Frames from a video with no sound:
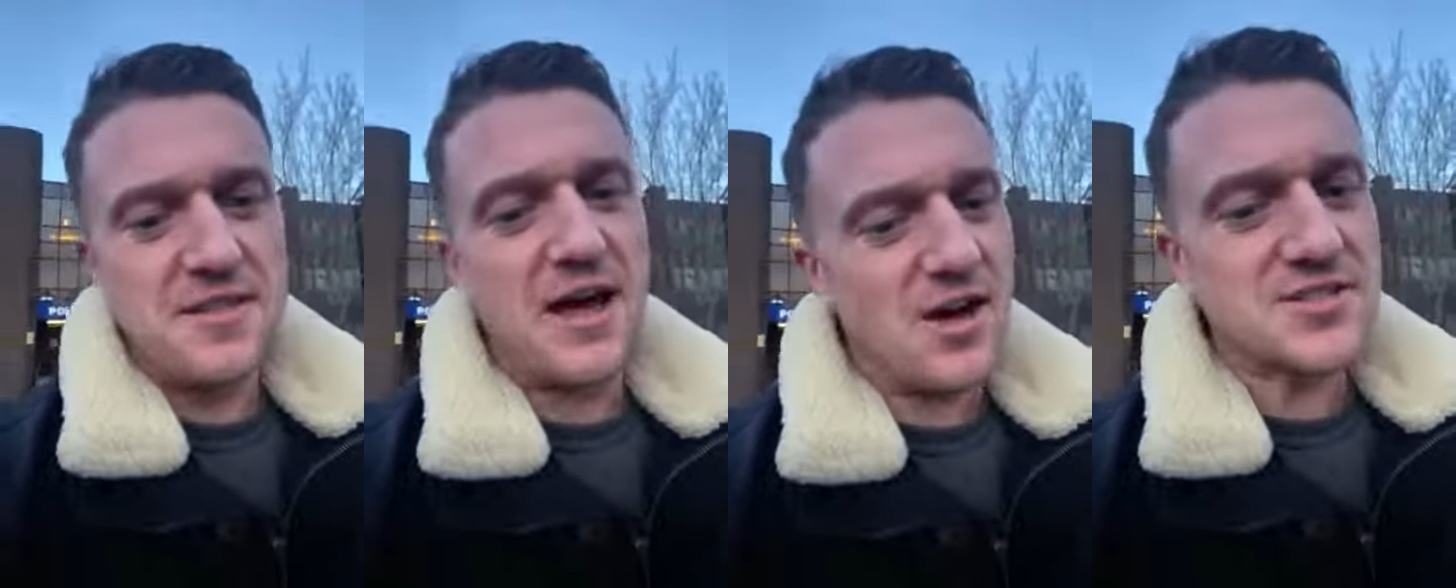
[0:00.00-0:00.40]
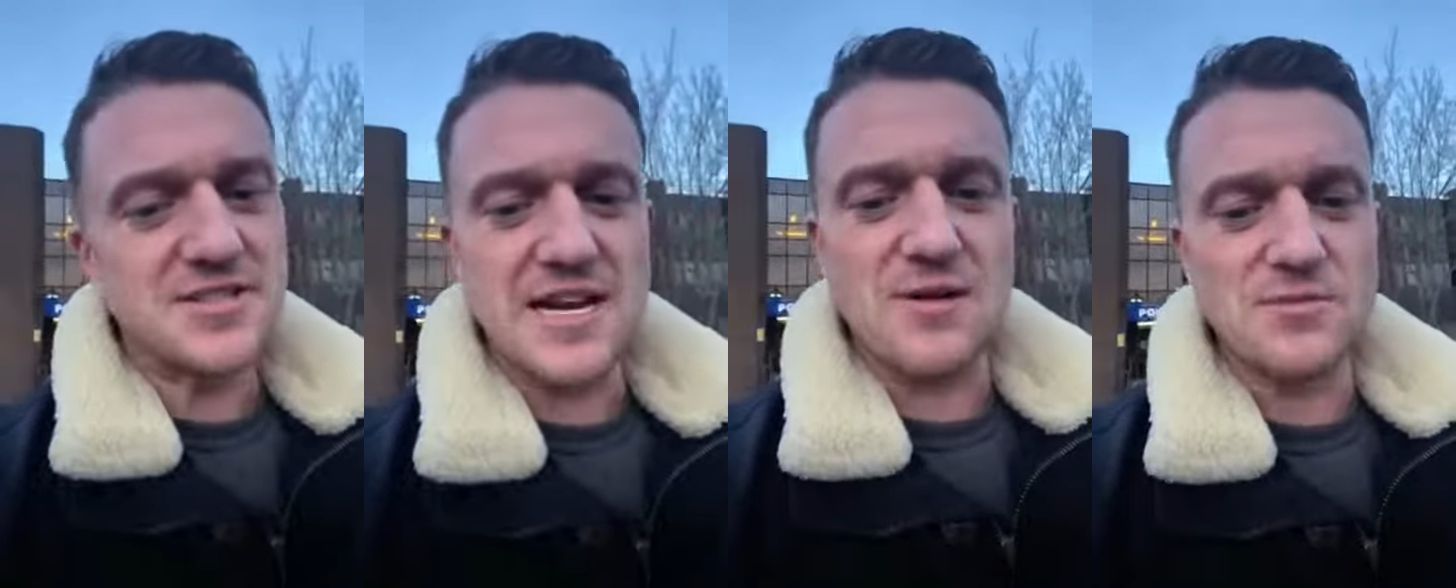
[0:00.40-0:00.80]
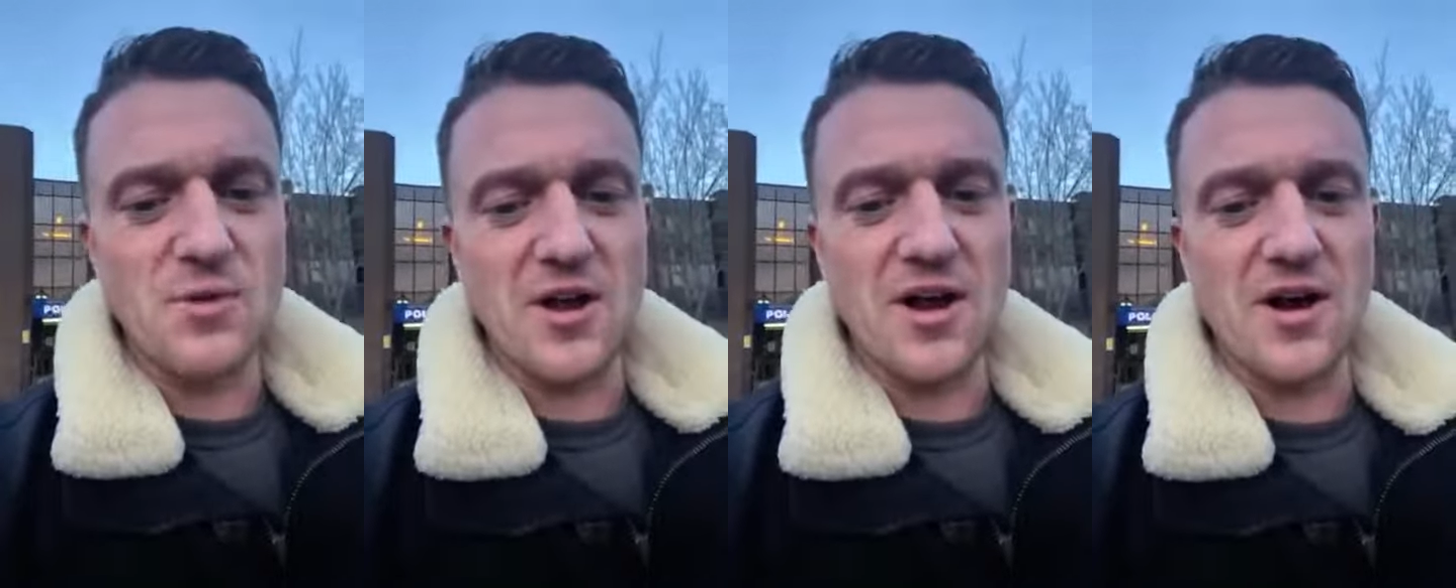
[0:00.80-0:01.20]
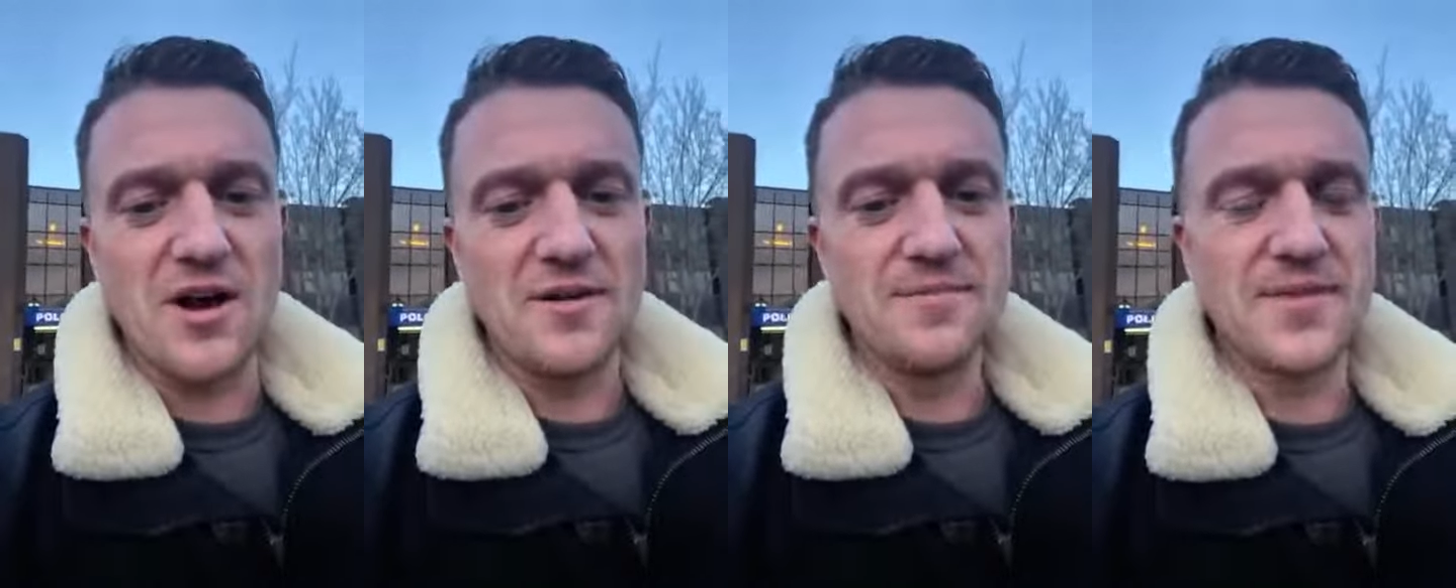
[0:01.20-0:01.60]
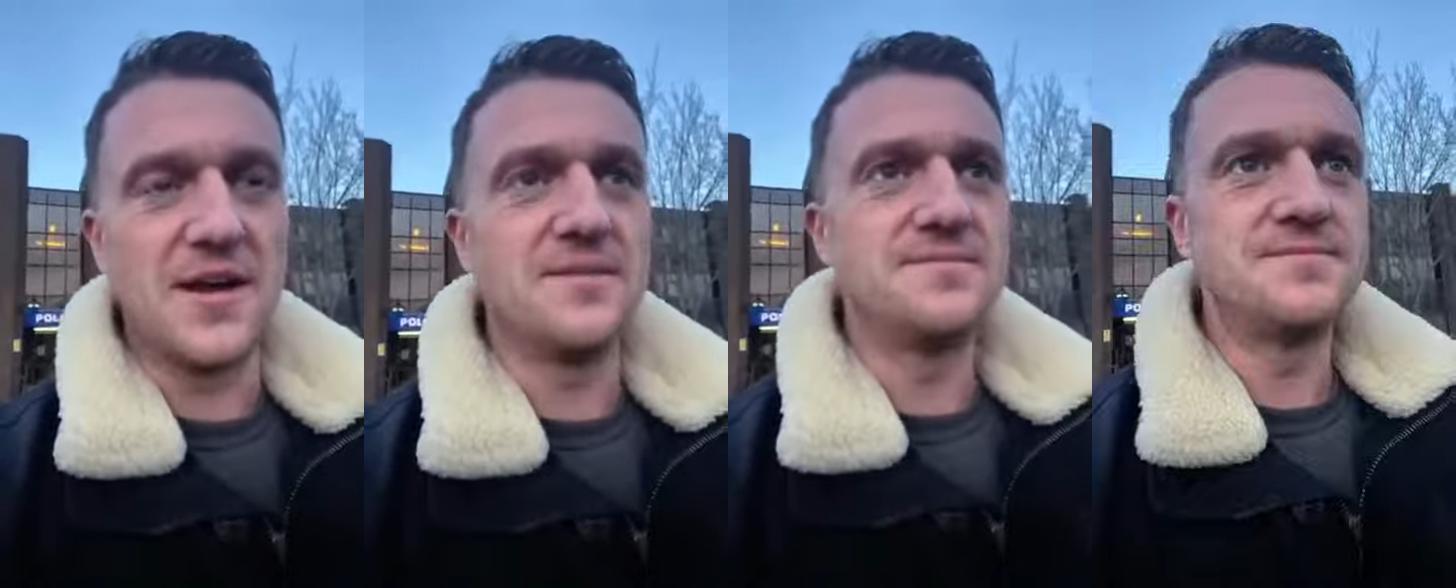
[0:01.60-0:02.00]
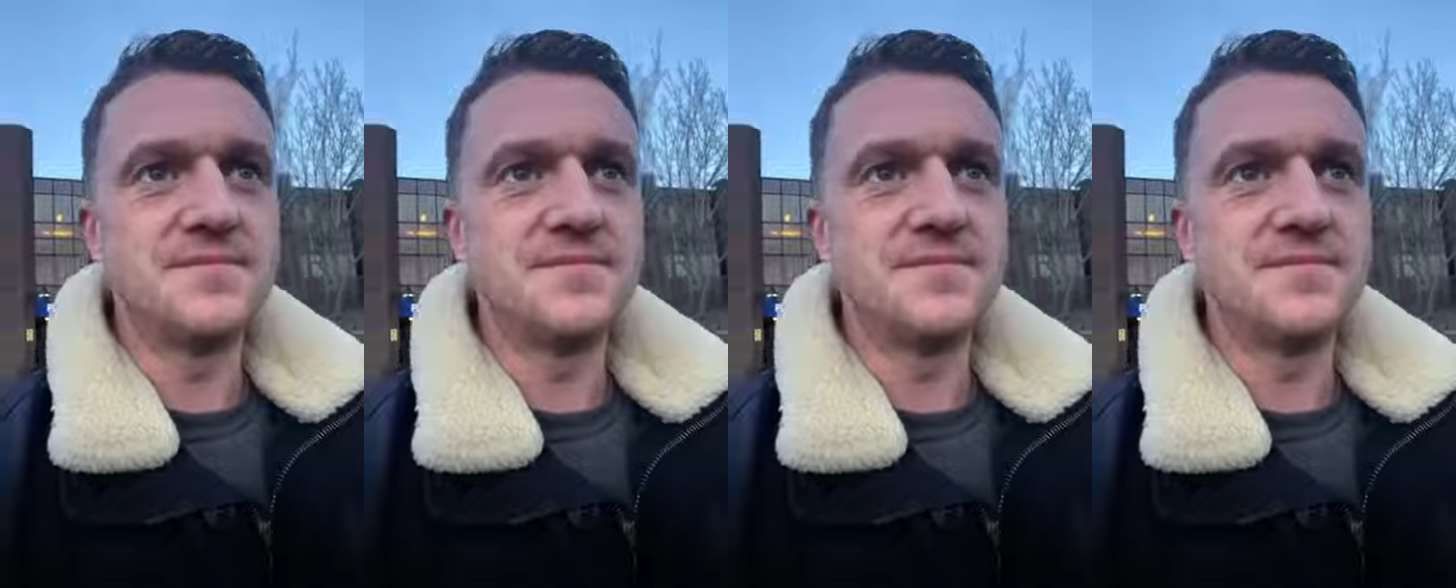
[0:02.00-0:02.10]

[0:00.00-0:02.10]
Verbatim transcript: That arson attack was my car, yeah?